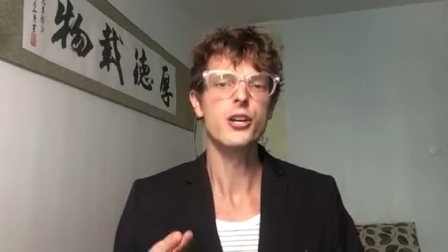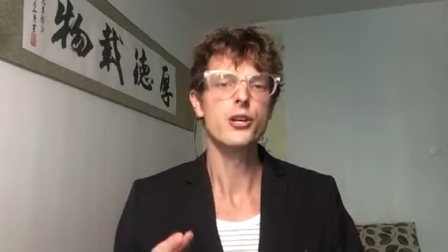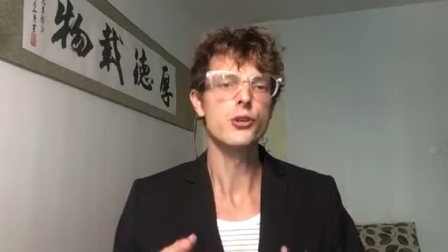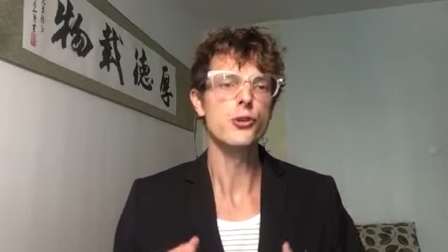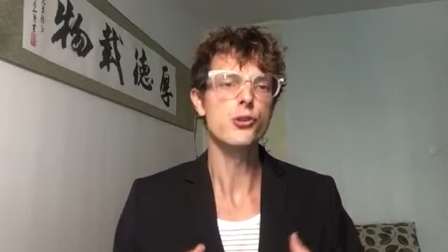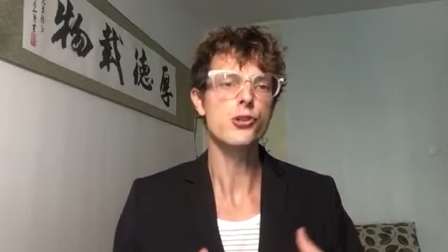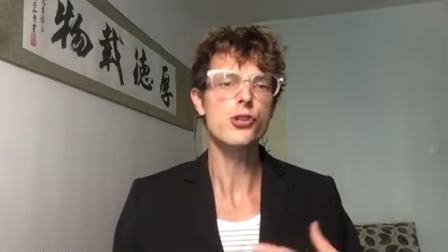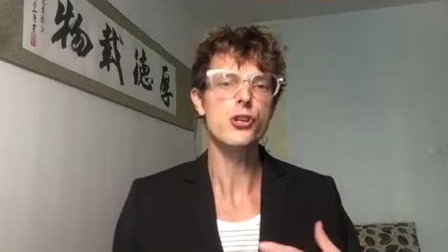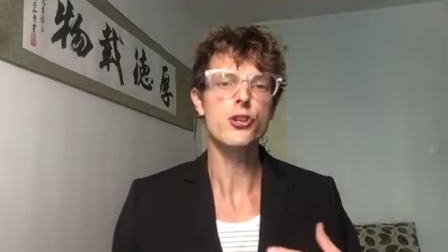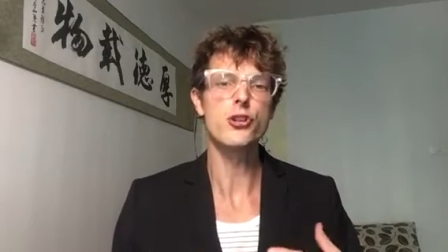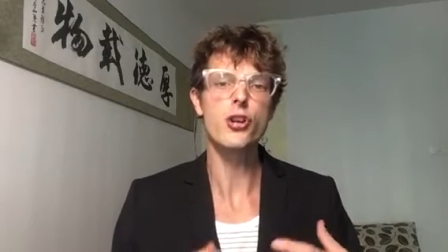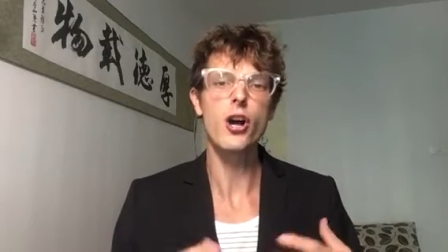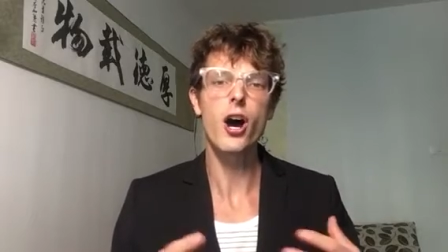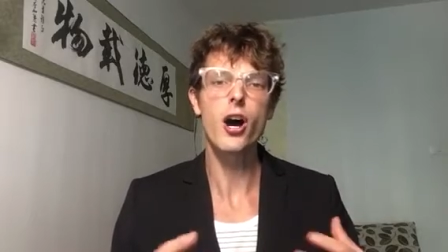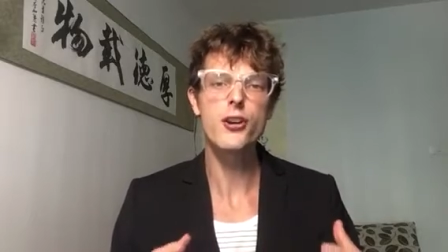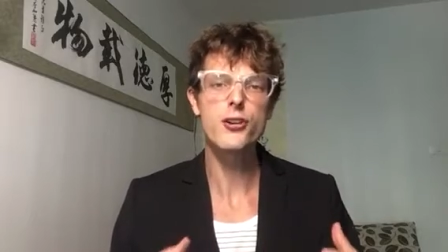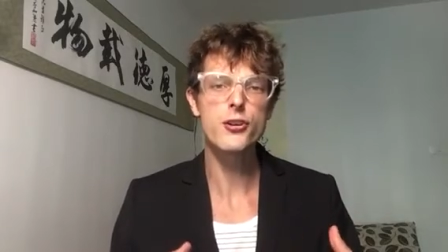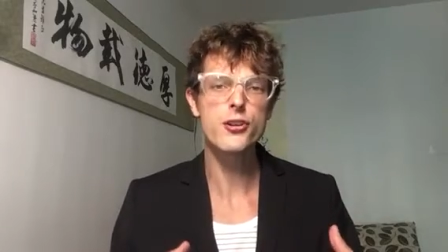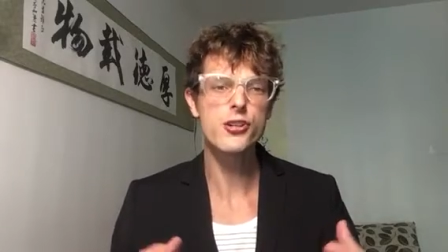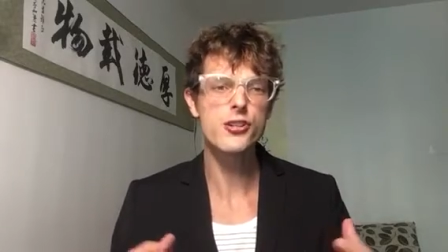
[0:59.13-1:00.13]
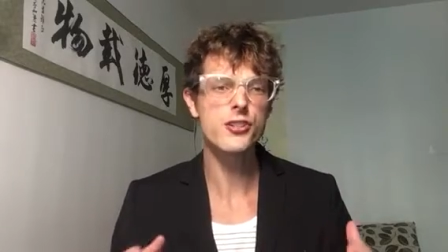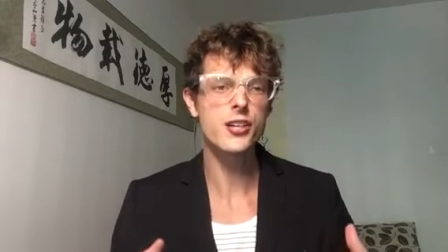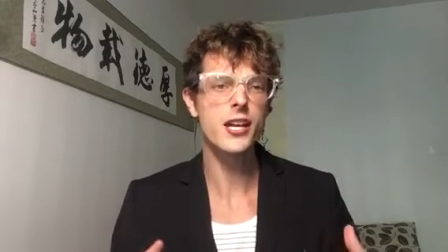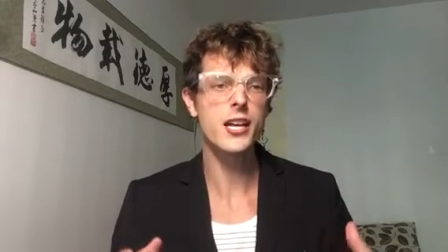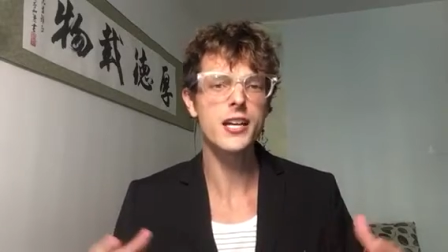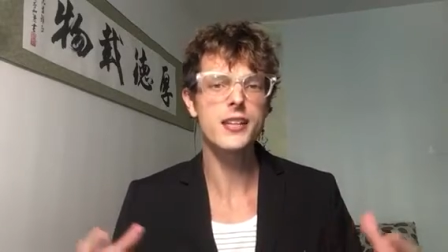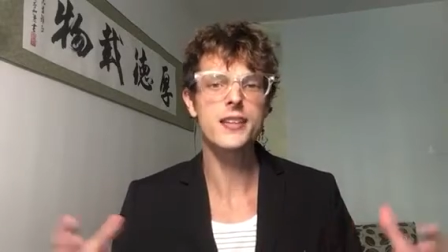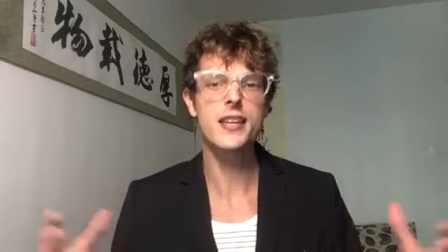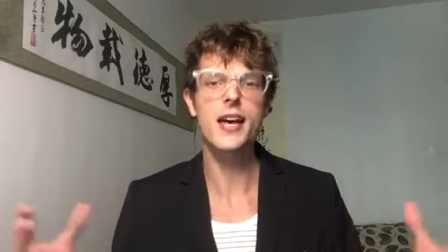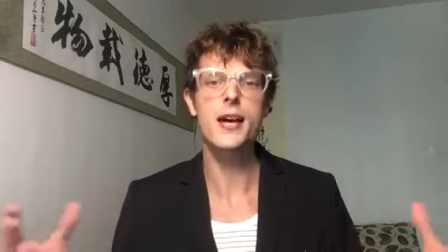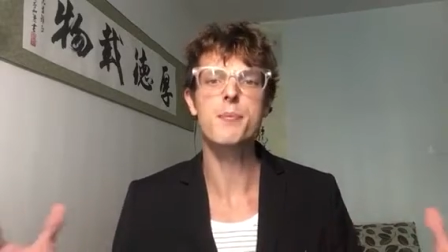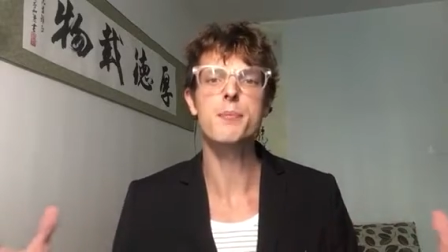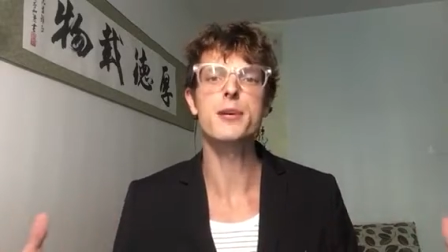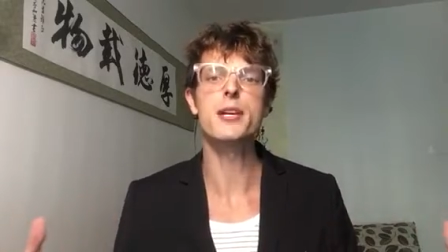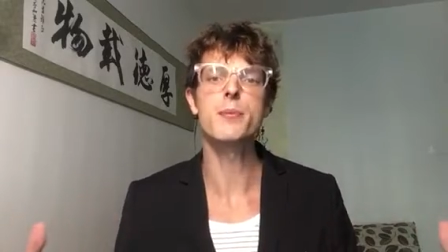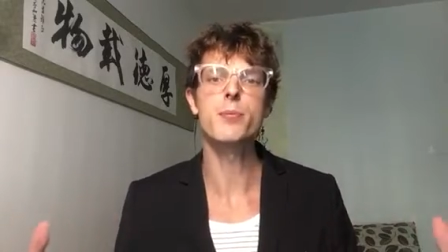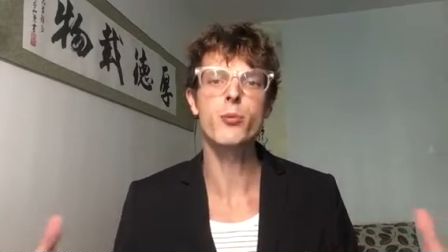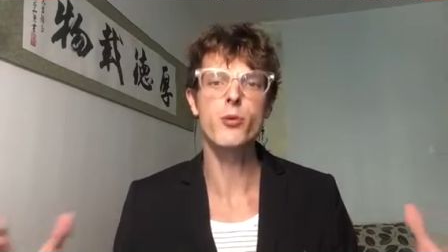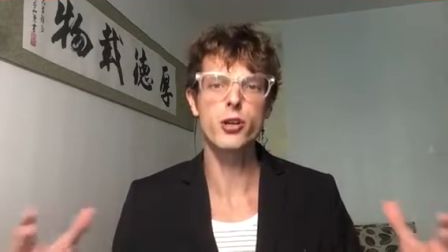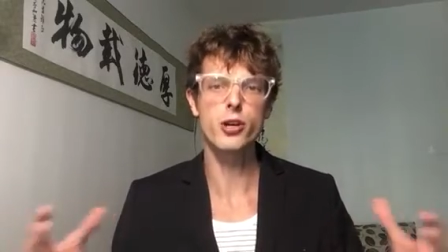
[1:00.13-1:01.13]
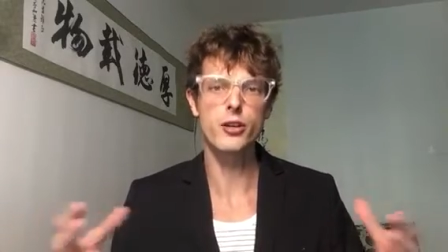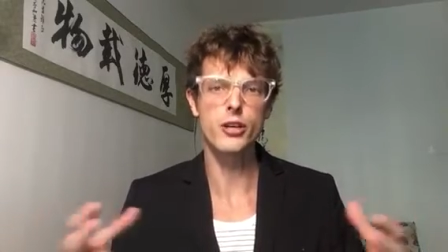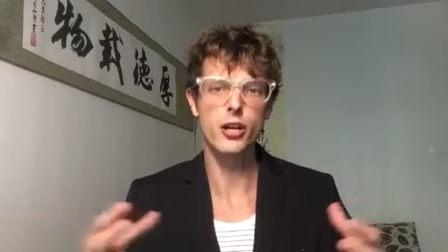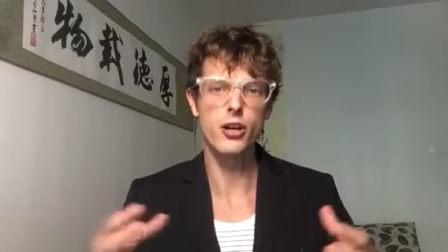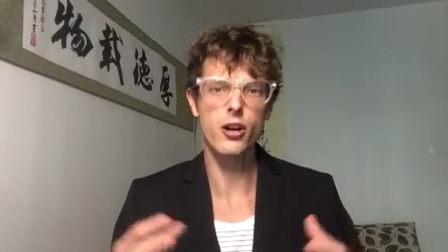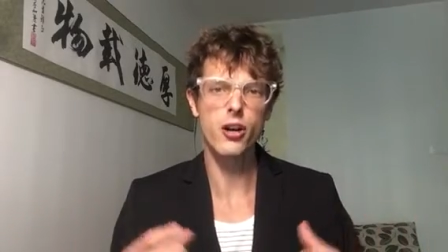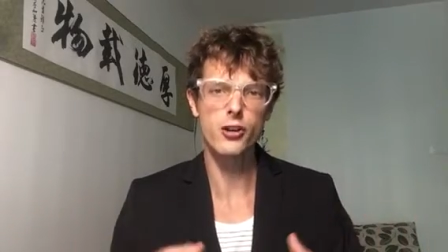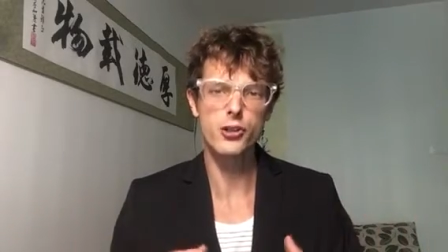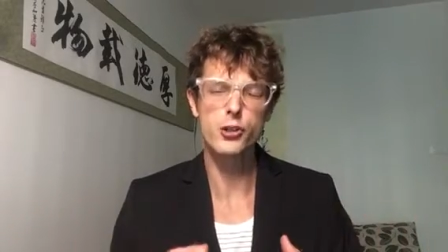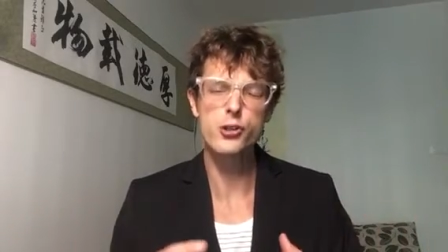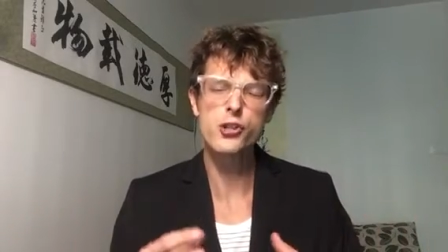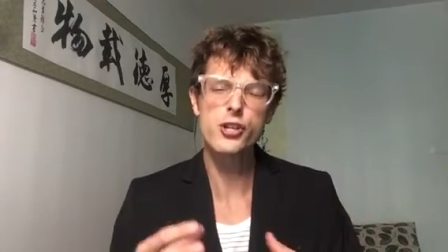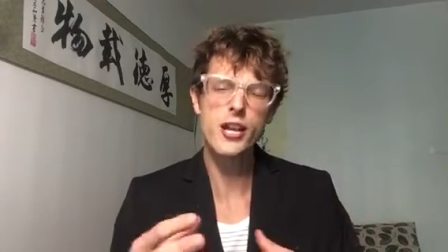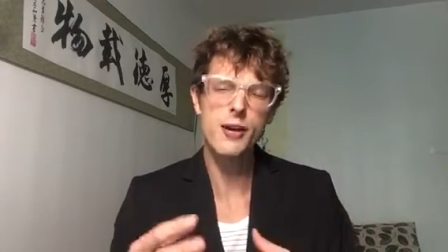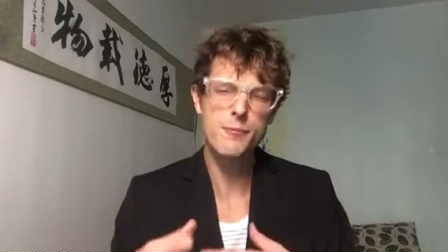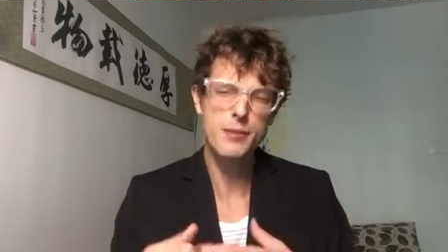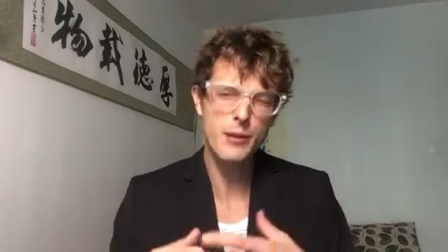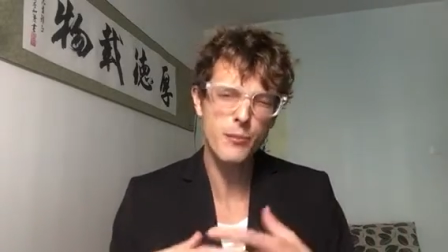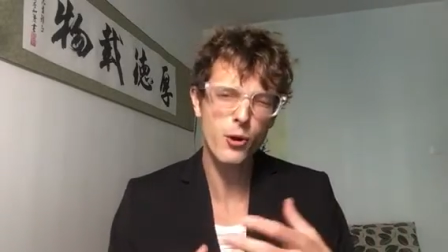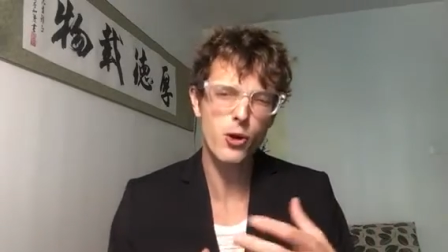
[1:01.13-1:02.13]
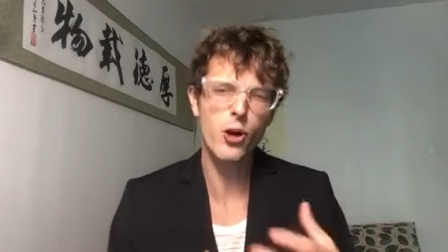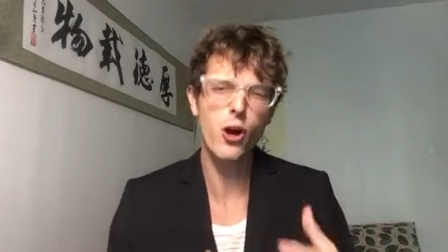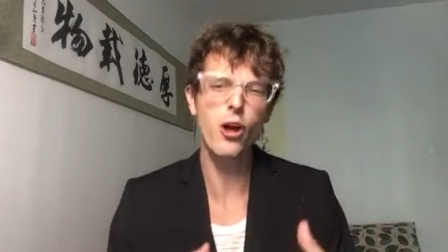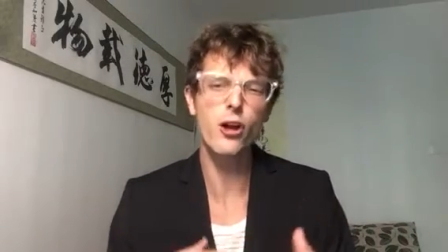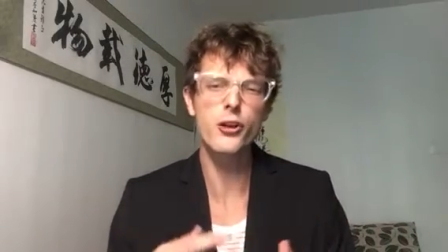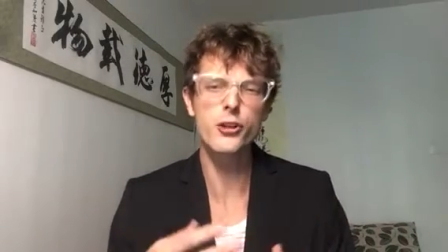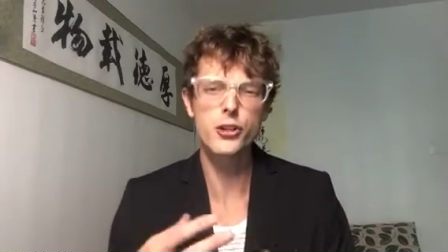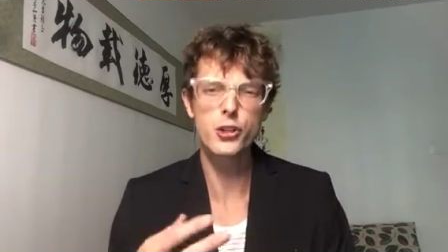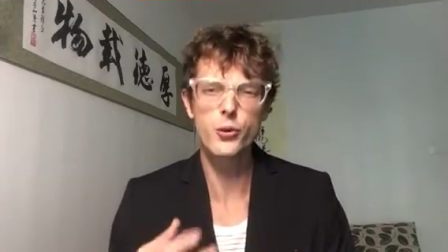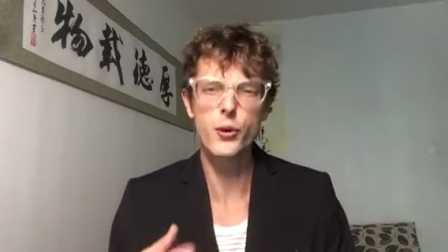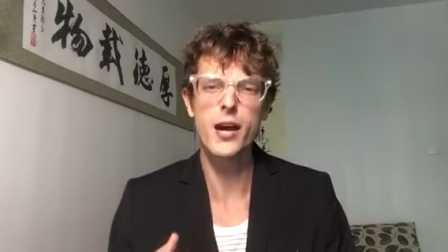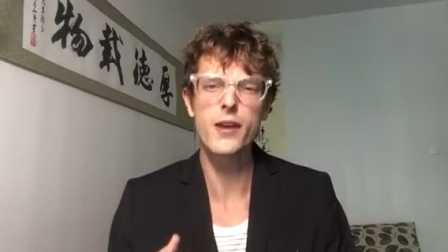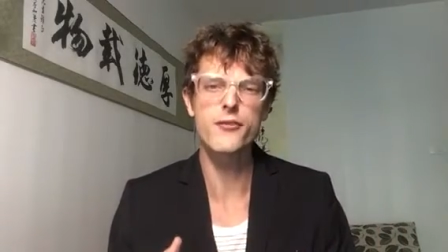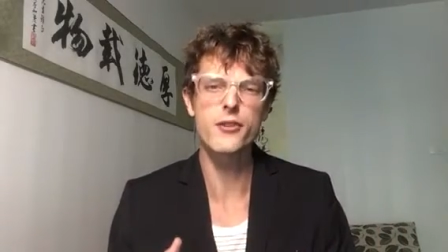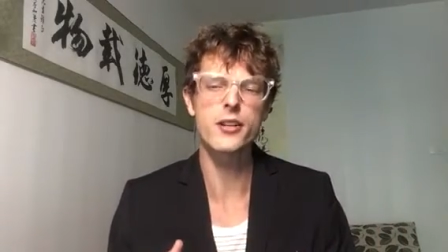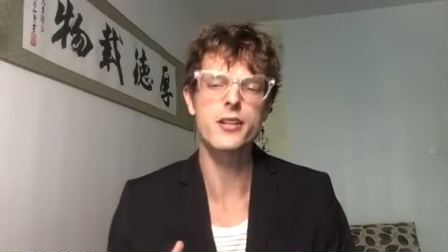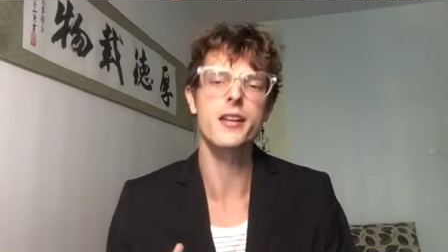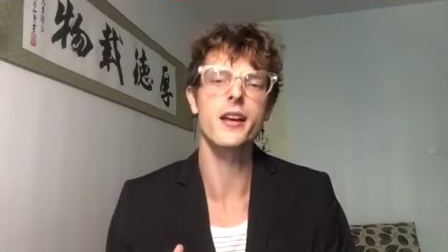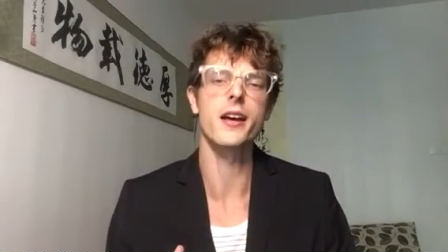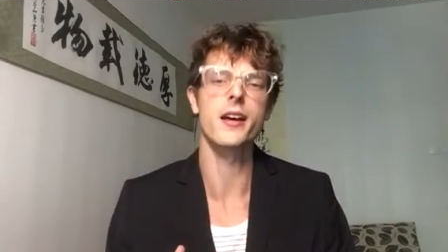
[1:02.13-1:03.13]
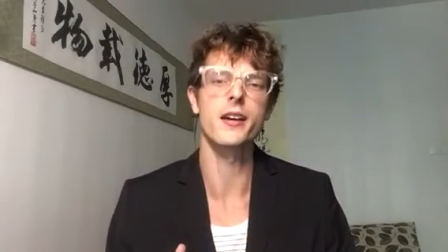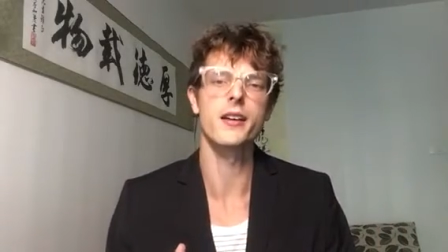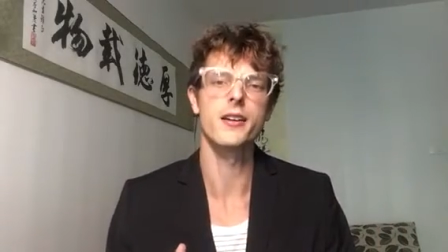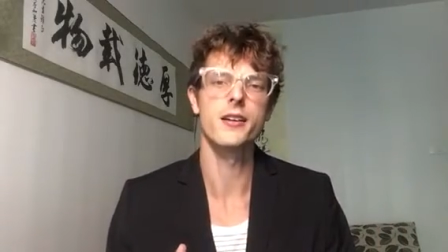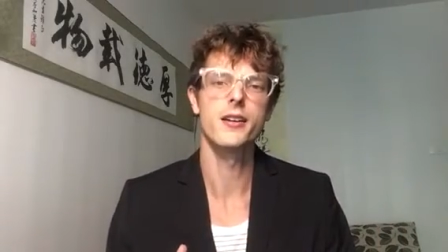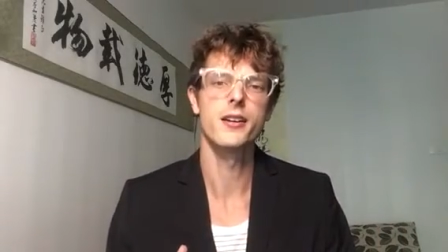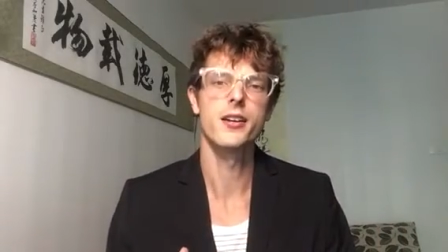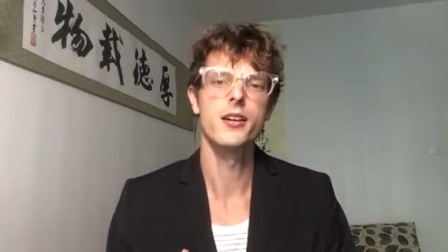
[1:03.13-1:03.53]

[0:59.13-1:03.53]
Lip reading: You should understand that you should have people calling you every day.